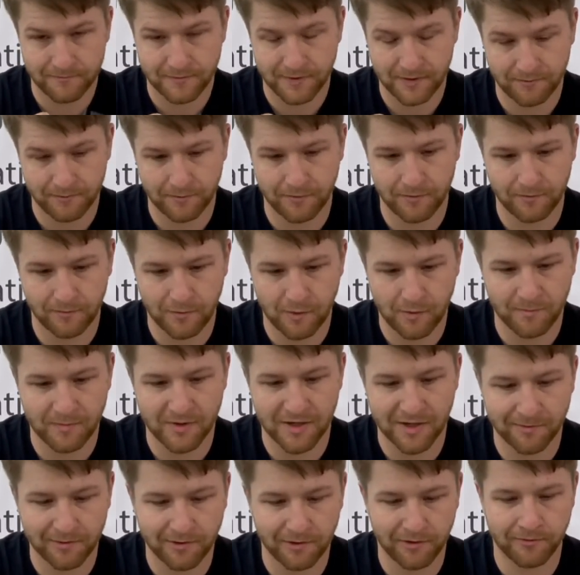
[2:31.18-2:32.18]
won't be
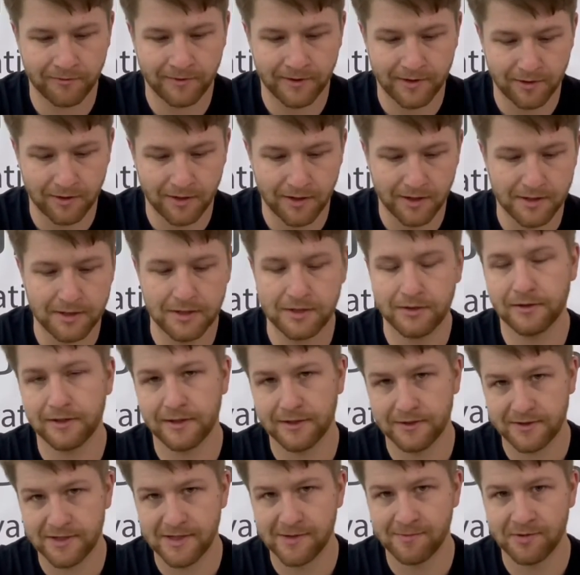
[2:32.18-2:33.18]
able to thread it on nearly
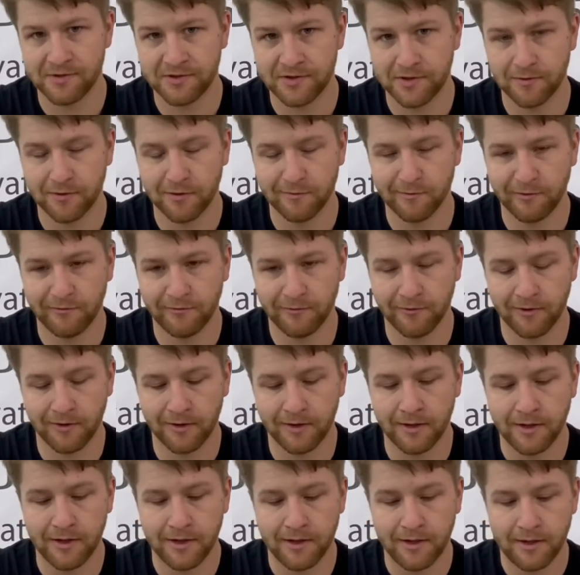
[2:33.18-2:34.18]
as deep as you were
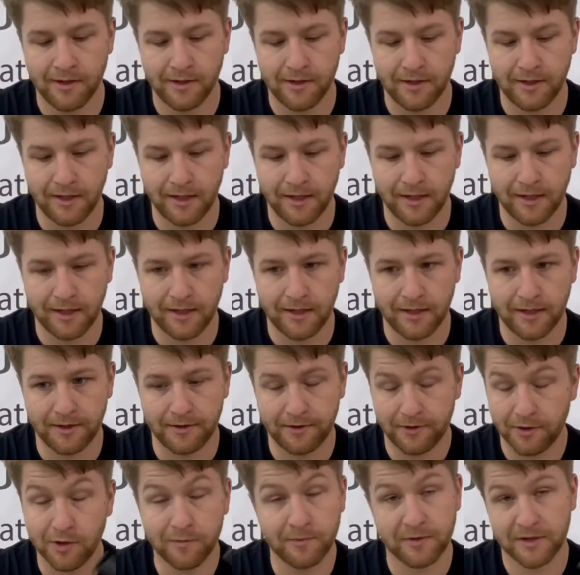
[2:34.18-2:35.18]
before,
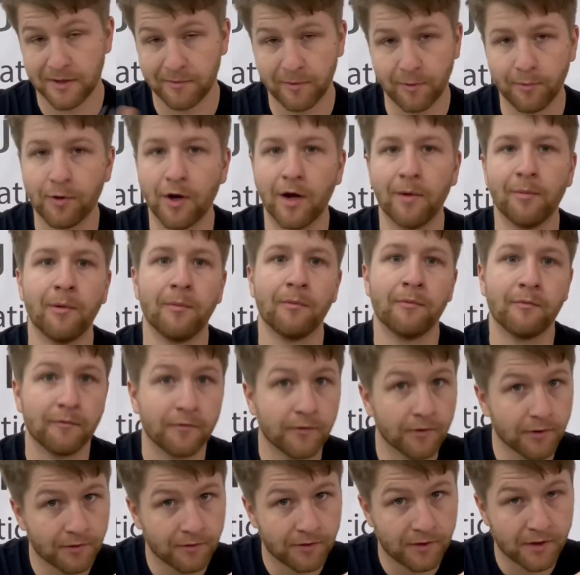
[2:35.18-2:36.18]
and it'll become a problem
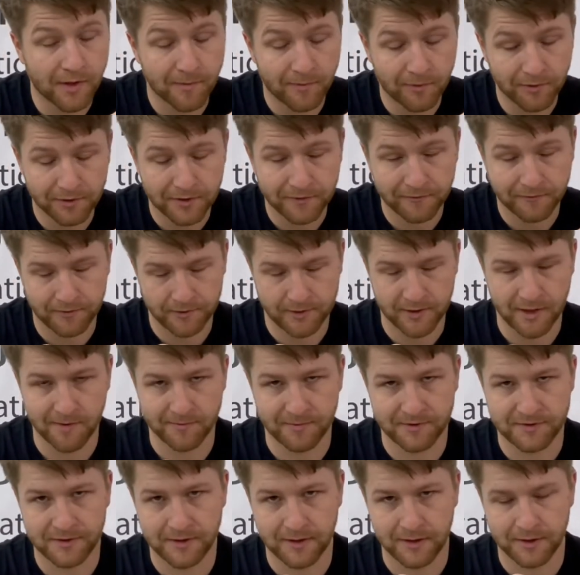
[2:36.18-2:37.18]
for the ability for the
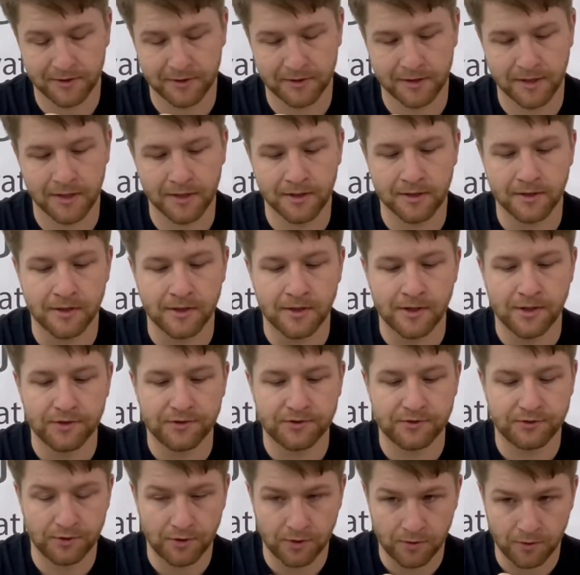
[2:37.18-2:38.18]
comp to stay on the gun.
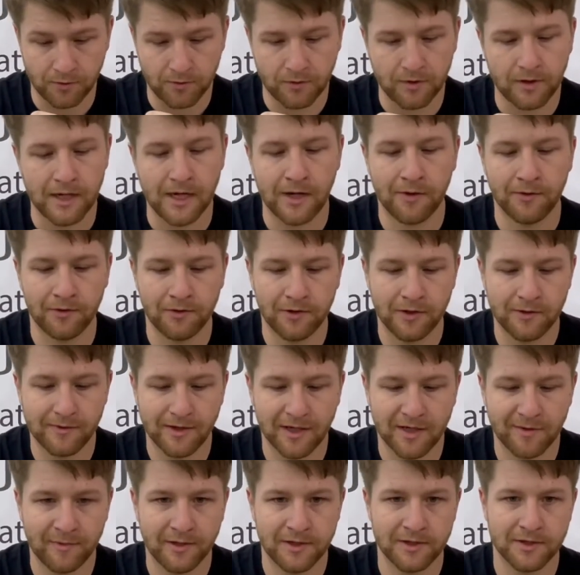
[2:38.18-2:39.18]
So I would only
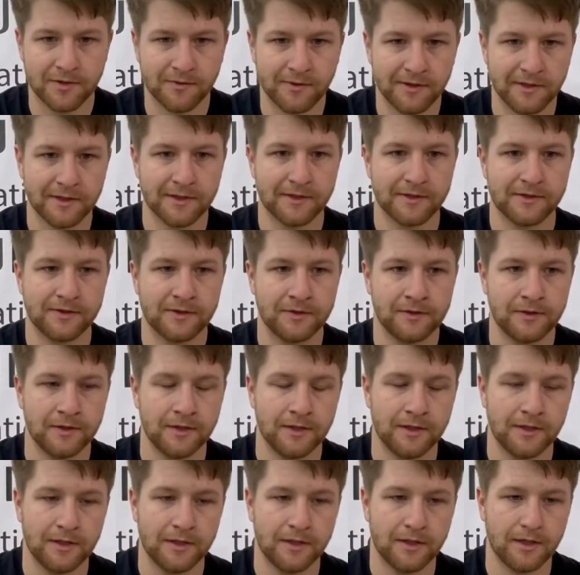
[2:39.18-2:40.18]
recommend doing this
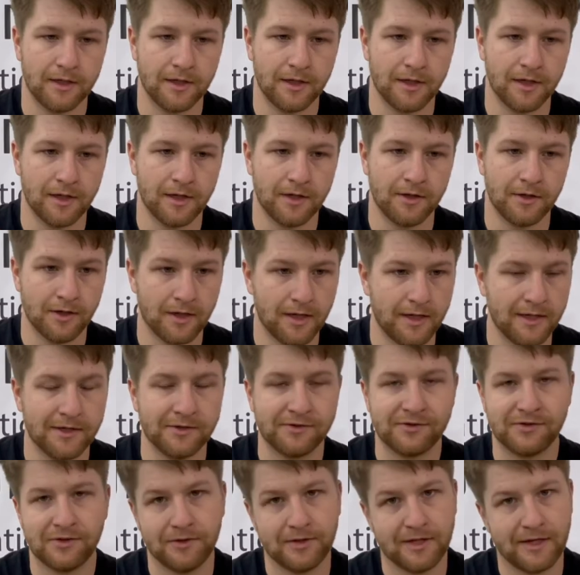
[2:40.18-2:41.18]
not
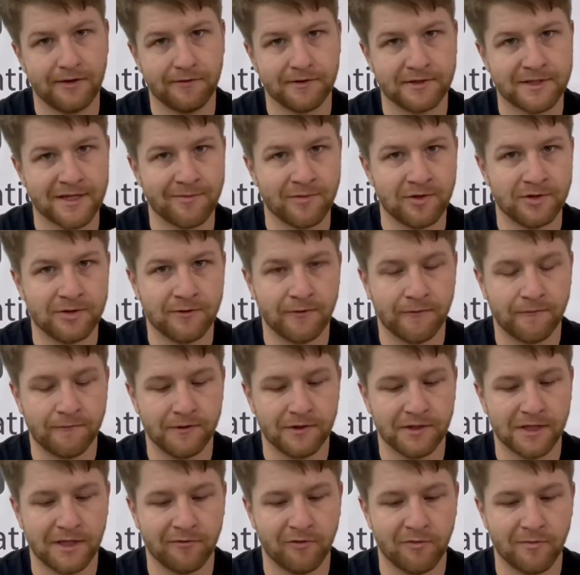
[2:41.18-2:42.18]
necessarily every time you do
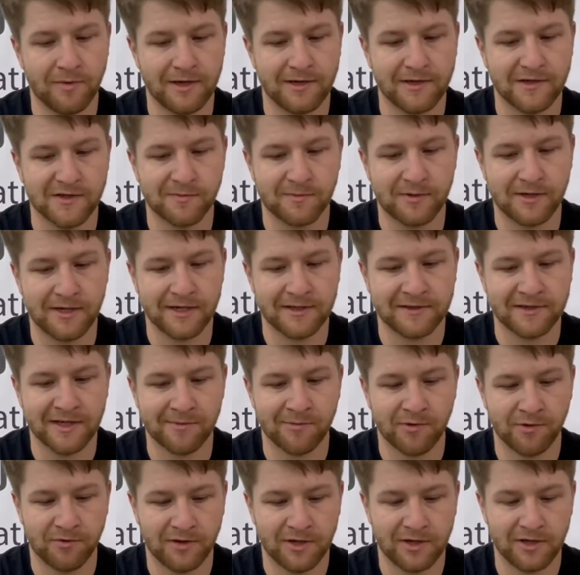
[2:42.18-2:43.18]
field level maintenance, but
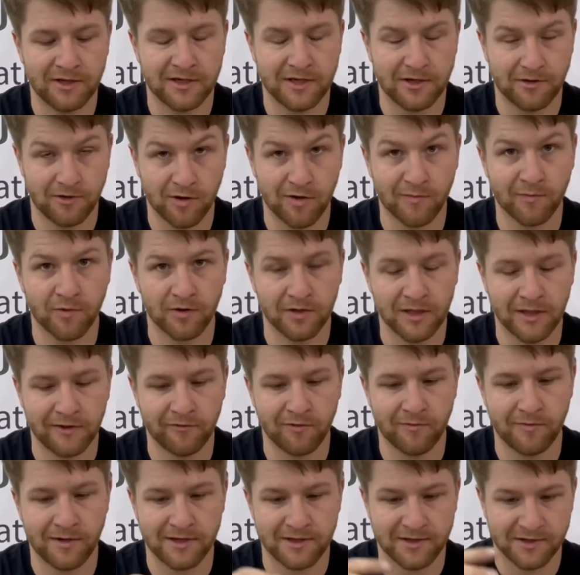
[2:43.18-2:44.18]
anytime you think you need armor
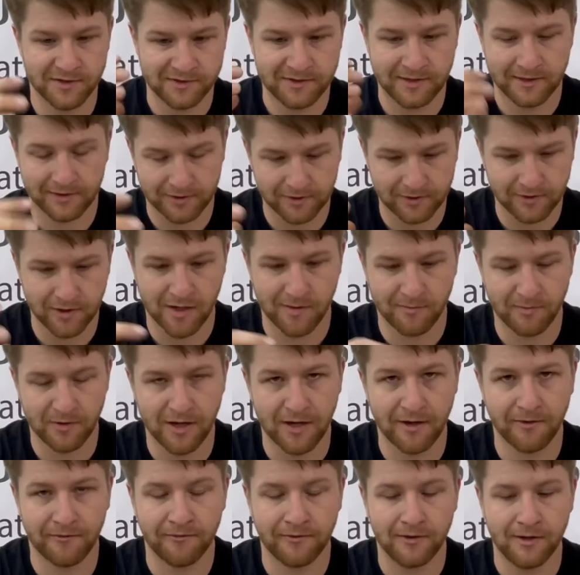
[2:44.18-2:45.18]
level maintenance, take the comp
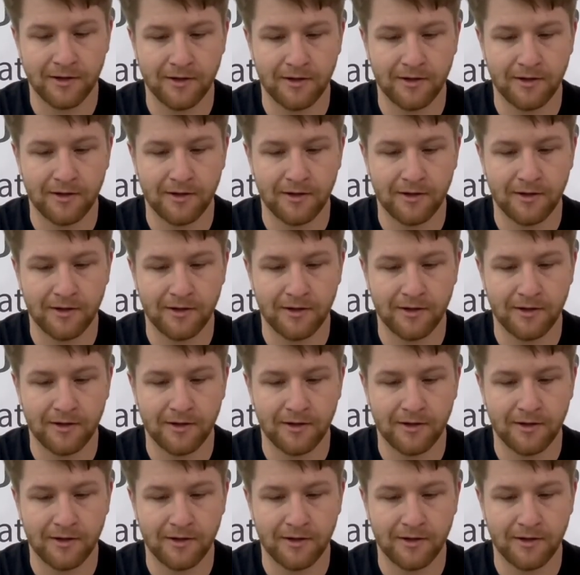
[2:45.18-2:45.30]
off.